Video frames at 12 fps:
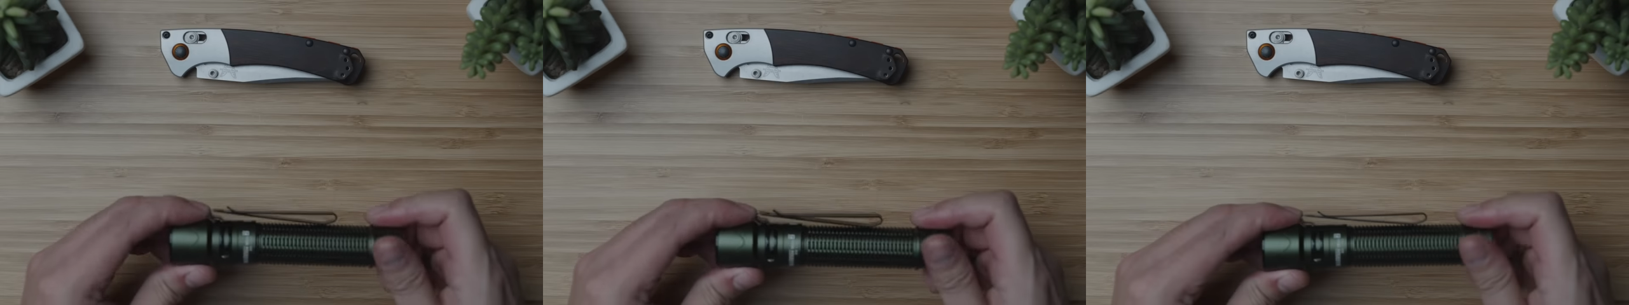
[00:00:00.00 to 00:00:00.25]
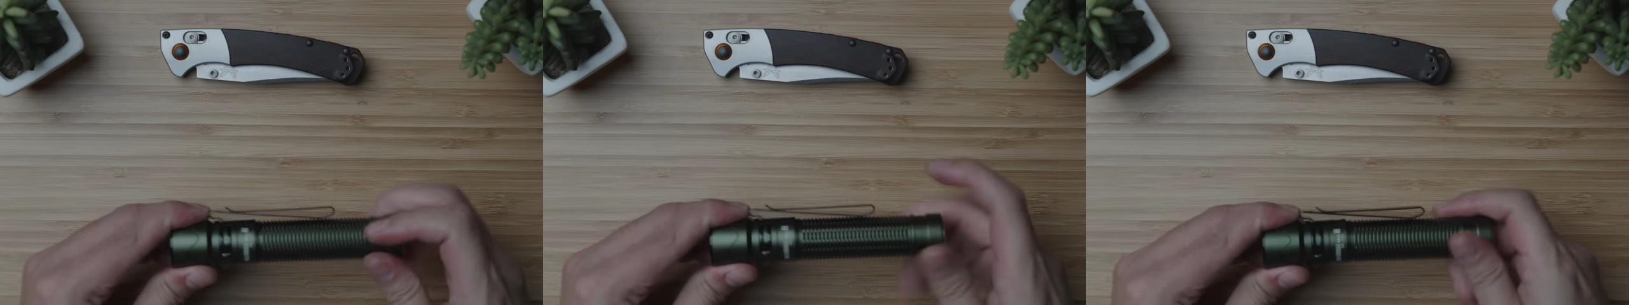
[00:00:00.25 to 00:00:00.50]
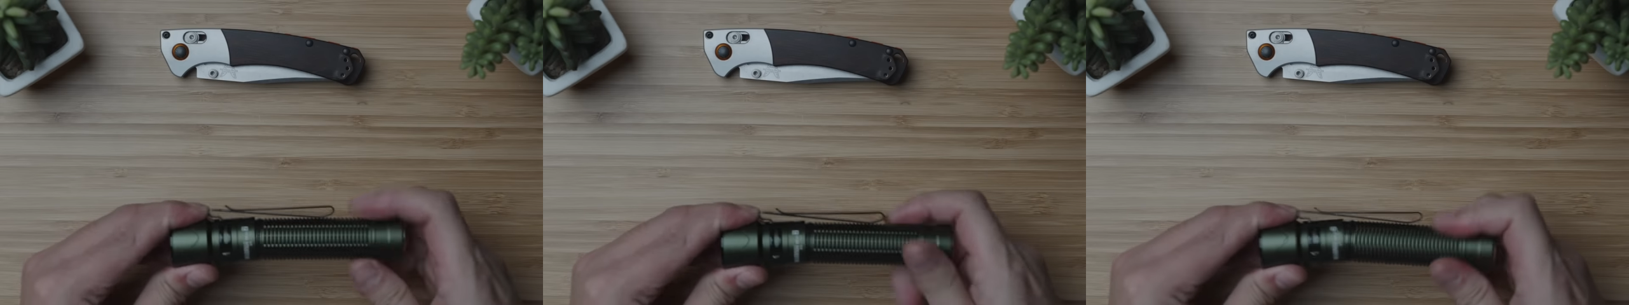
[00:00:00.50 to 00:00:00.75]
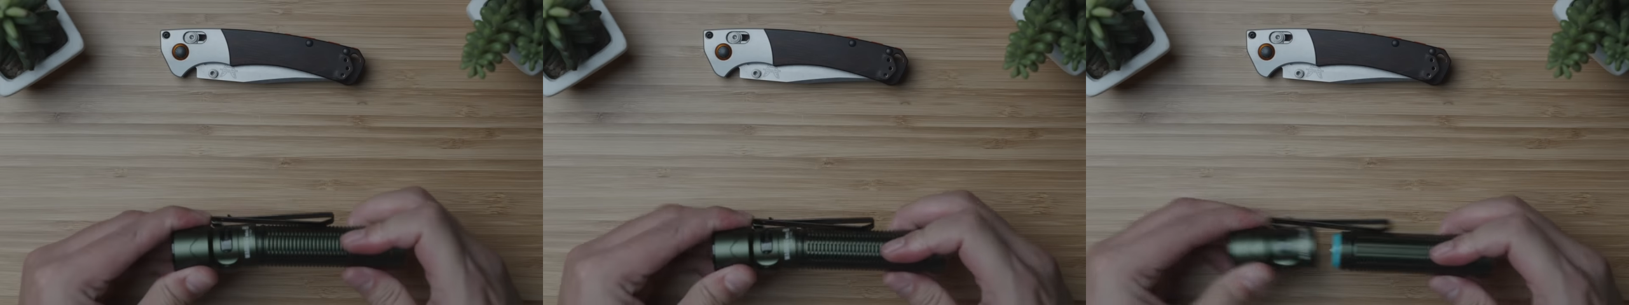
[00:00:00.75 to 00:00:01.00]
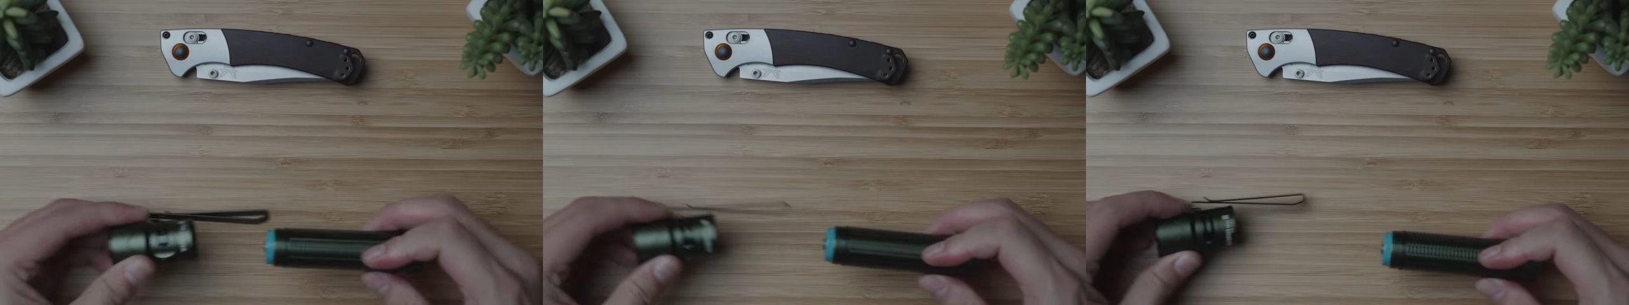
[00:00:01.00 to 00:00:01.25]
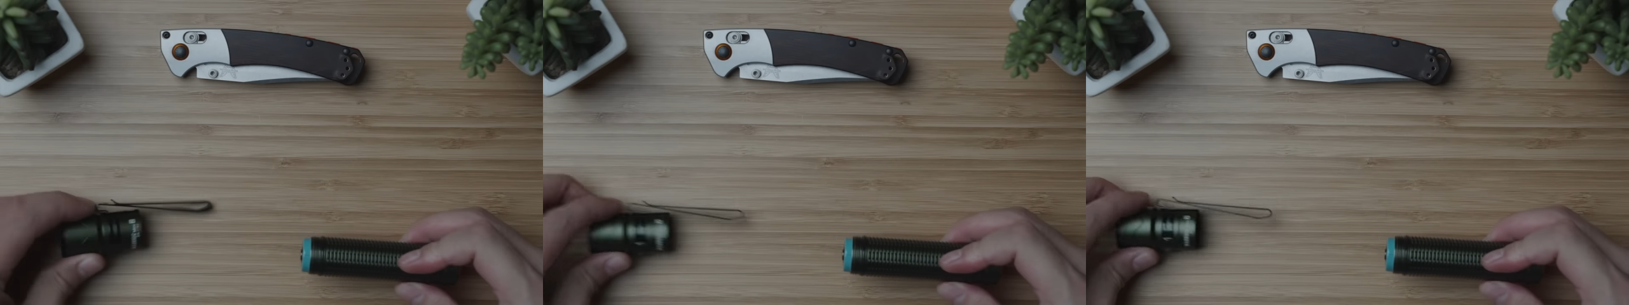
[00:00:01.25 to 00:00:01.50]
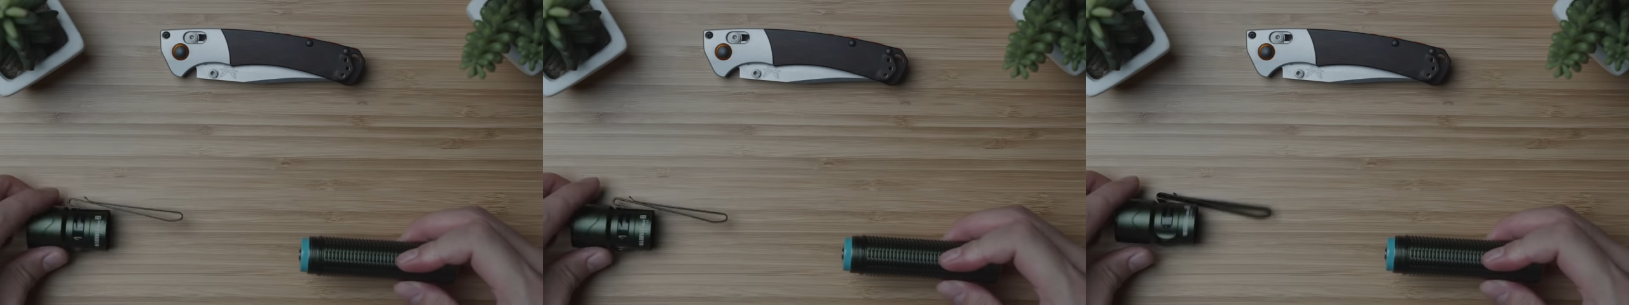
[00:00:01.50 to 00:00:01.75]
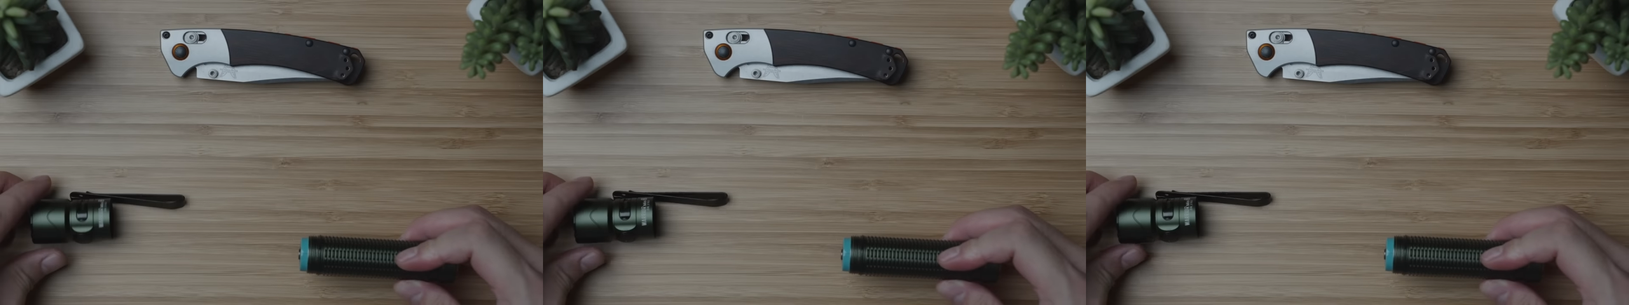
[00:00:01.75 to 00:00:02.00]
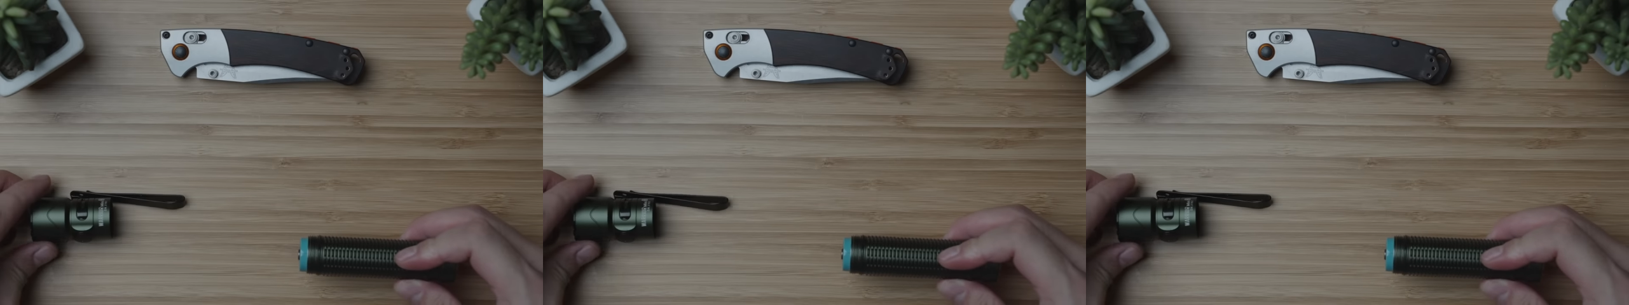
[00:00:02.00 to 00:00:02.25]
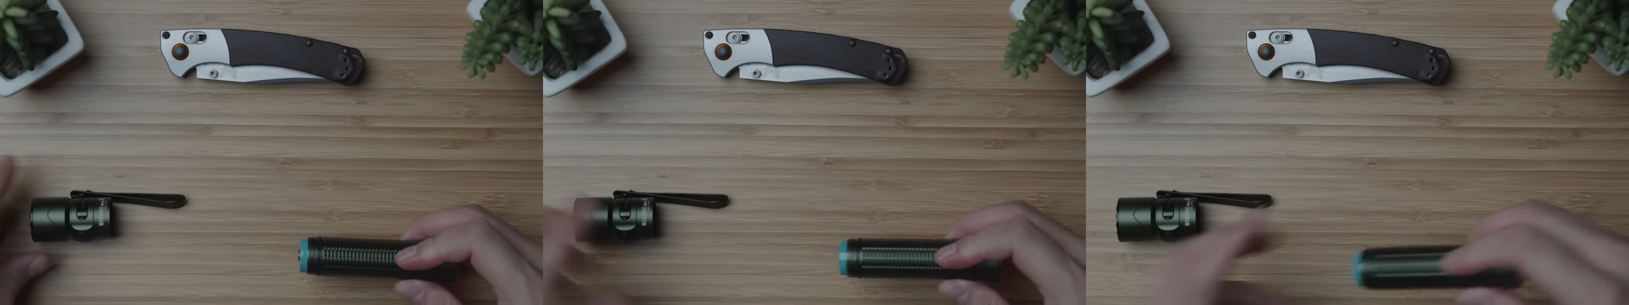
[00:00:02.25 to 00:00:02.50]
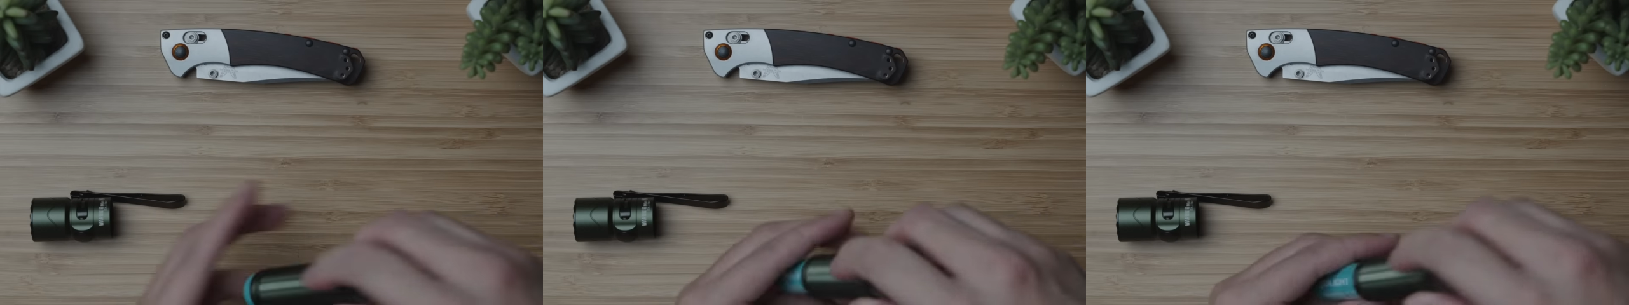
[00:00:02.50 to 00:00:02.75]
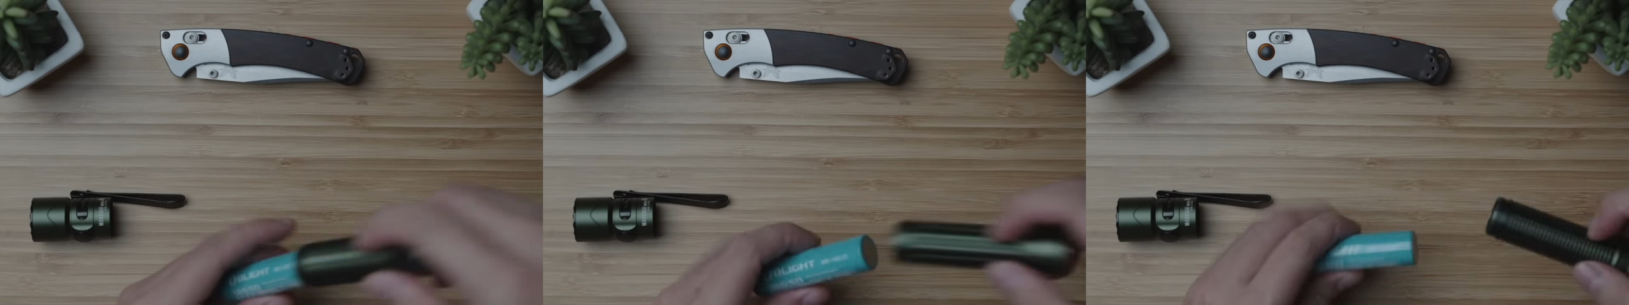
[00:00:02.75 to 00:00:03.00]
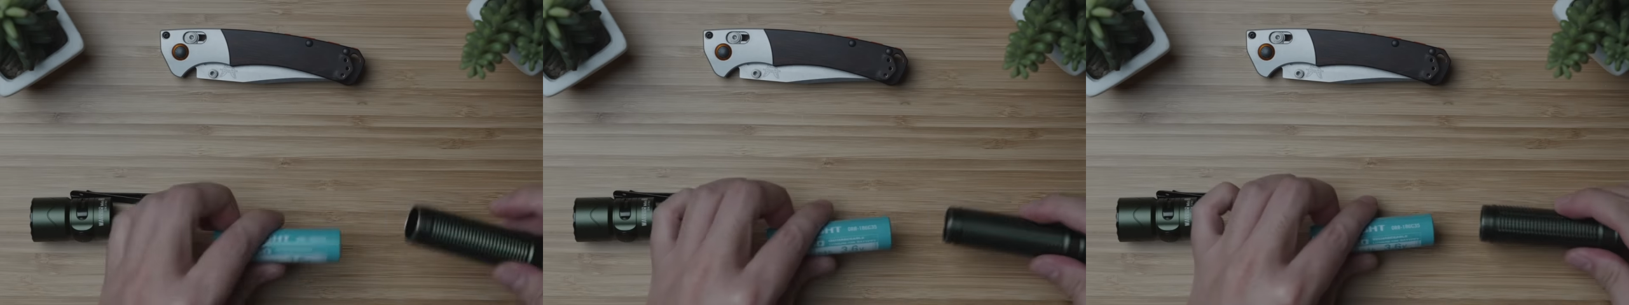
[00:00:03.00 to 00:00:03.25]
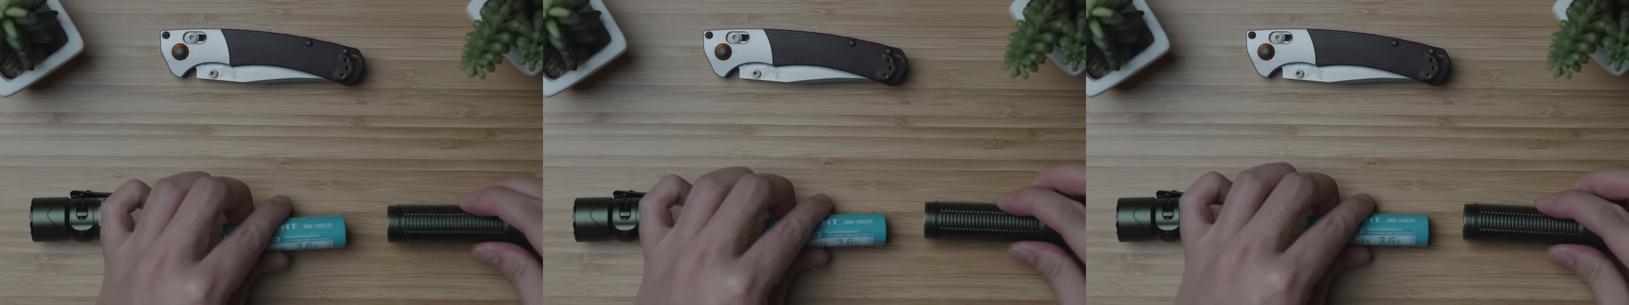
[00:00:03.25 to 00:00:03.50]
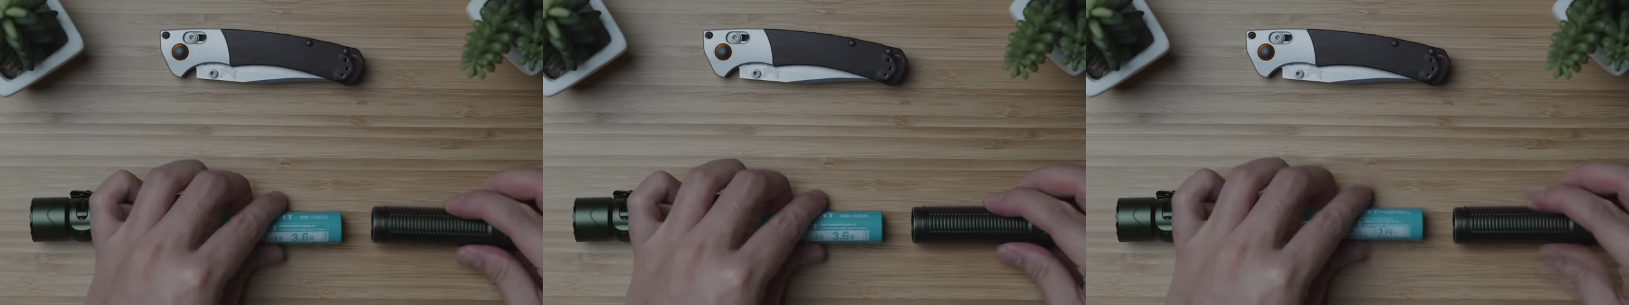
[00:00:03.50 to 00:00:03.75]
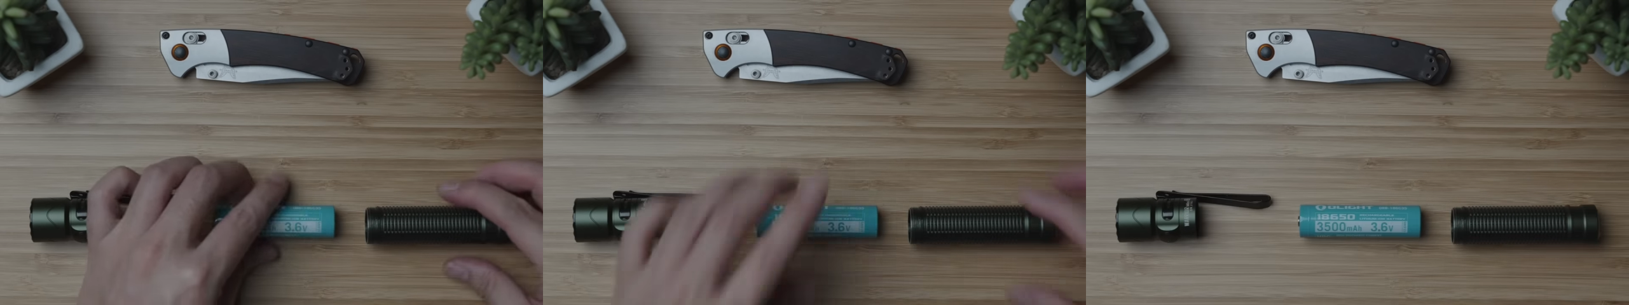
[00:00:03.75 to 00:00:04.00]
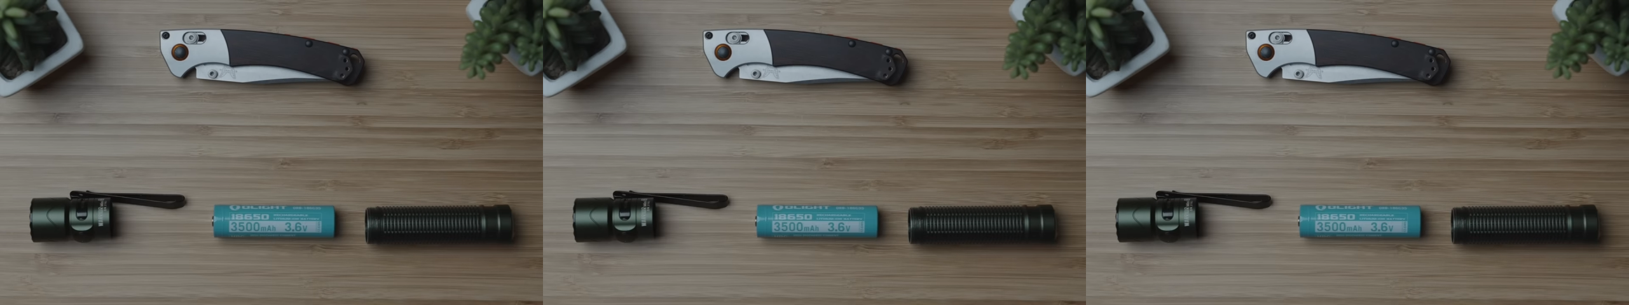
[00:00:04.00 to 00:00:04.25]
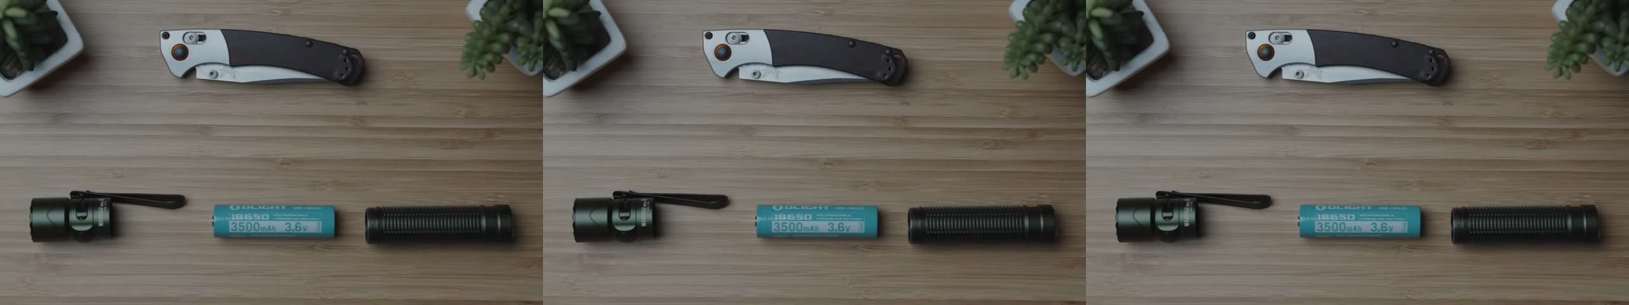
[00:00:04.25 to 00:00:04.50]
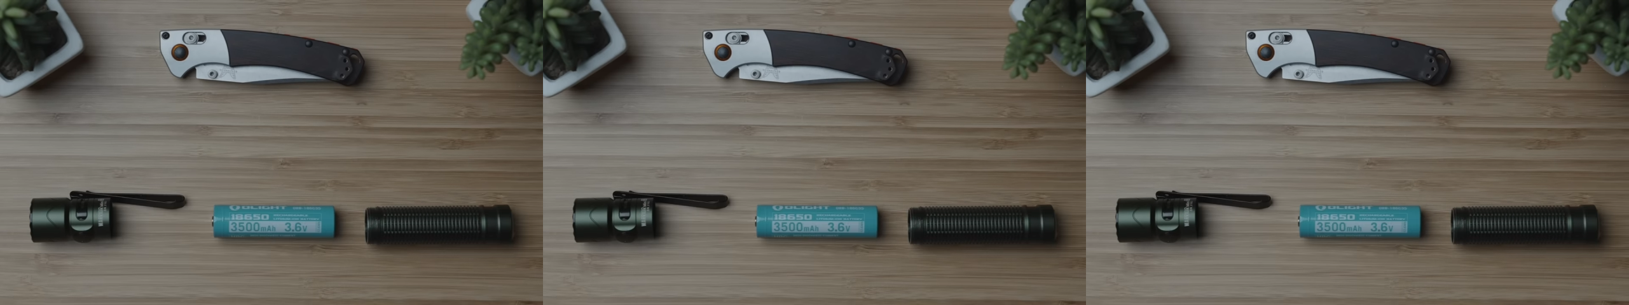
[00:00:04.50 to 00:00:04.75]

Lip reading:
Nobody's mouth can be seen.